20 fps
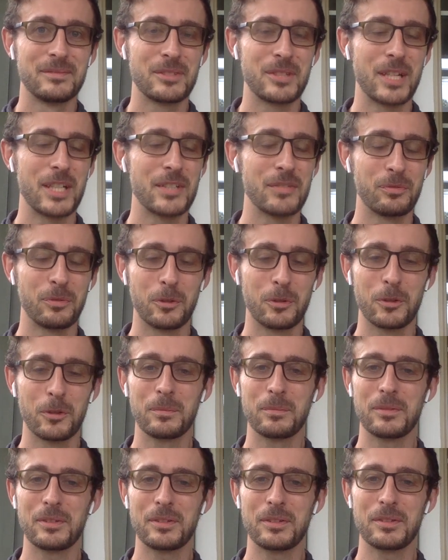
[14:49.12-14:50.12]

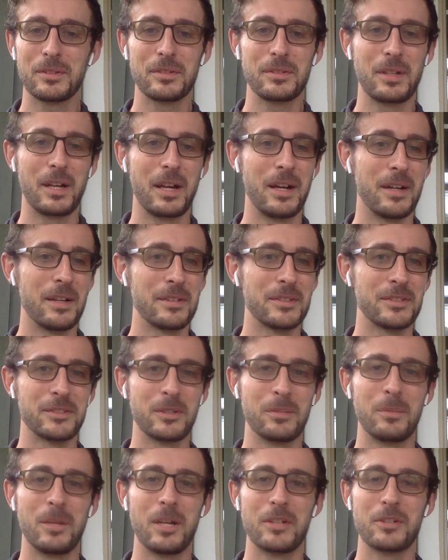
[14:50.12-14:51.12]
transformed so
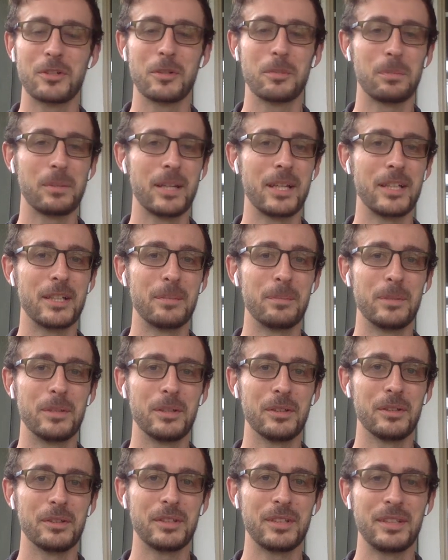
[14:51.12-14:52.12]
much. Her playing
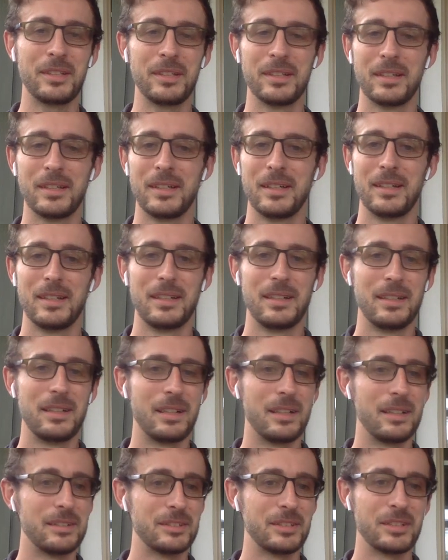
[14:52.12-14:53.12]
ability.
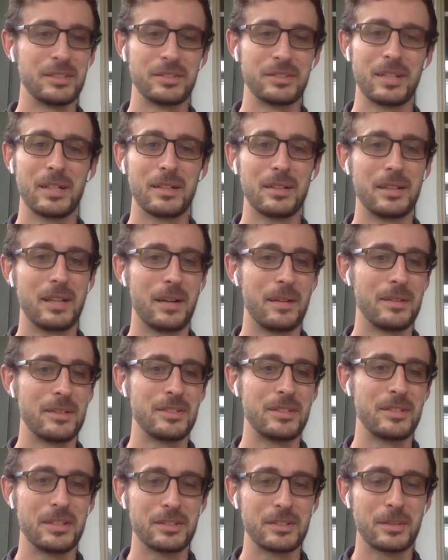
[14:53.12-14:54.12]
She
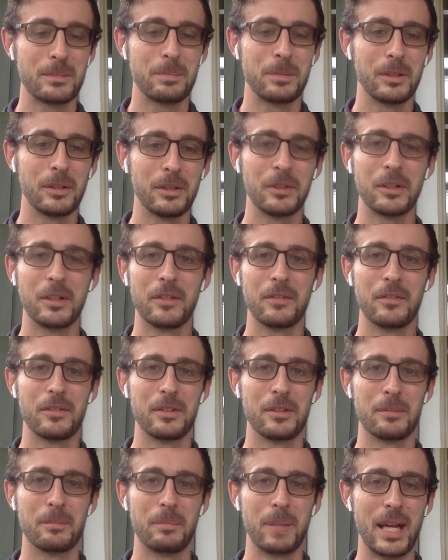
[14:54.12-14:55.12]
is a pillar of
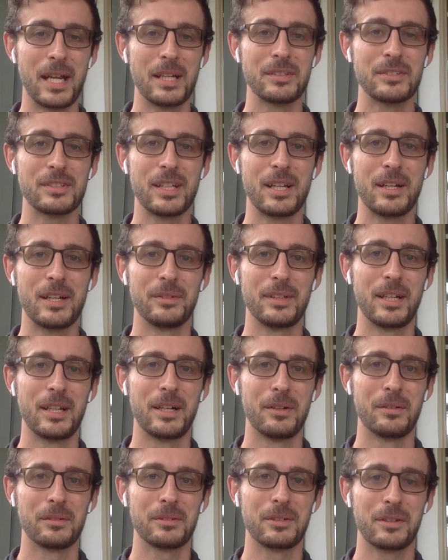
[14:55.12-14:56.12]
the band sound
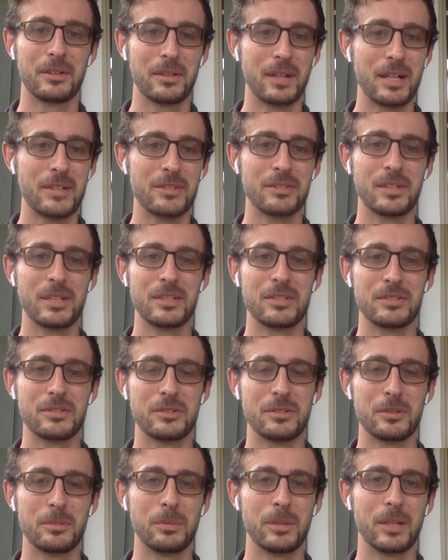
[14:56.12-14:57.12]
now. Congratulations
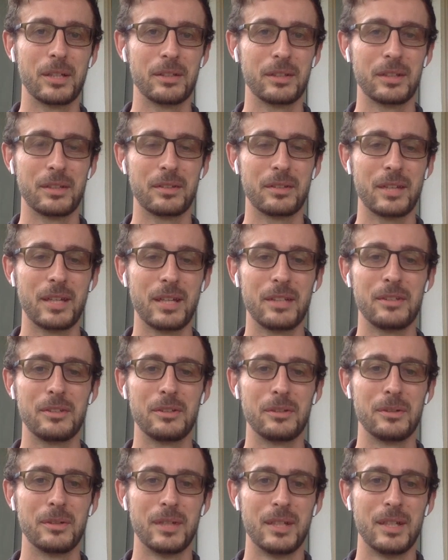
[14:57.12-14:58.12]
to you, Blakely, and thank
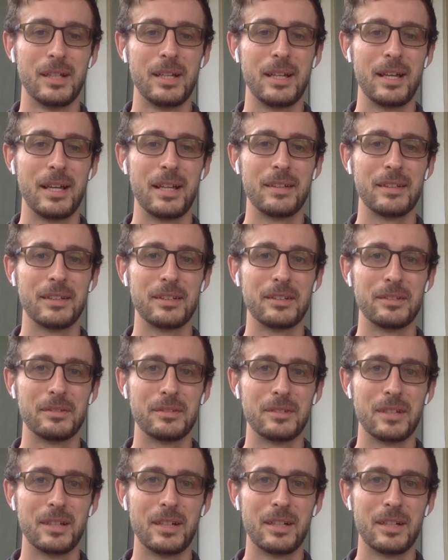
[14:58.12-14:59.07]
you. And then